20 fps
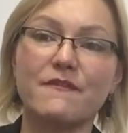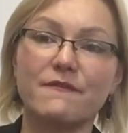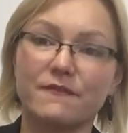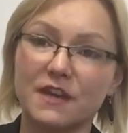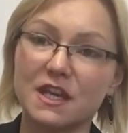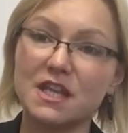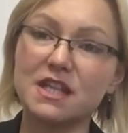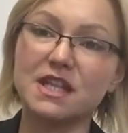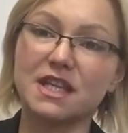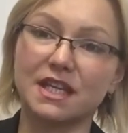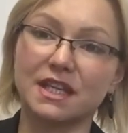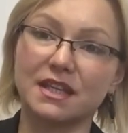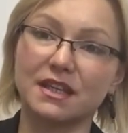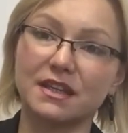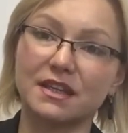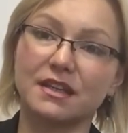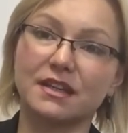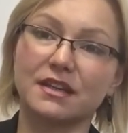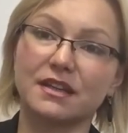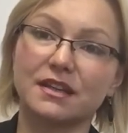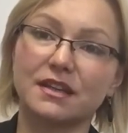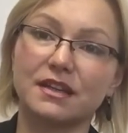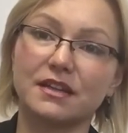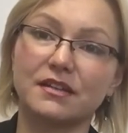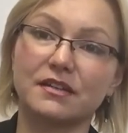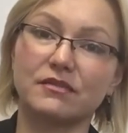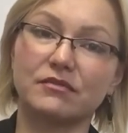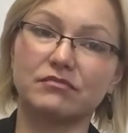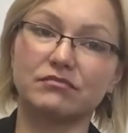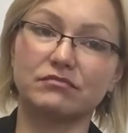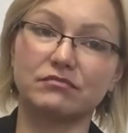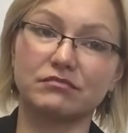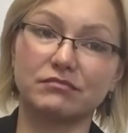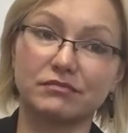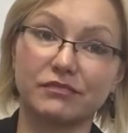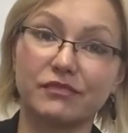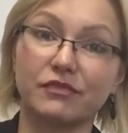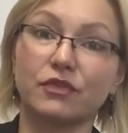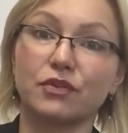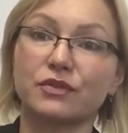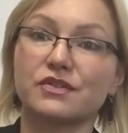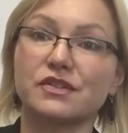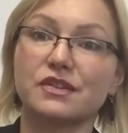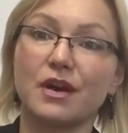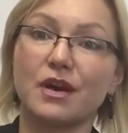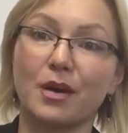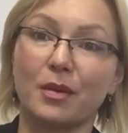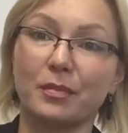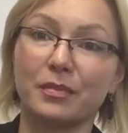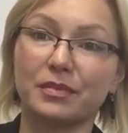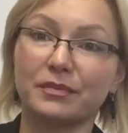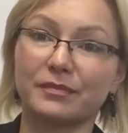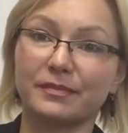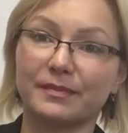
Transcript: feeling, full stop.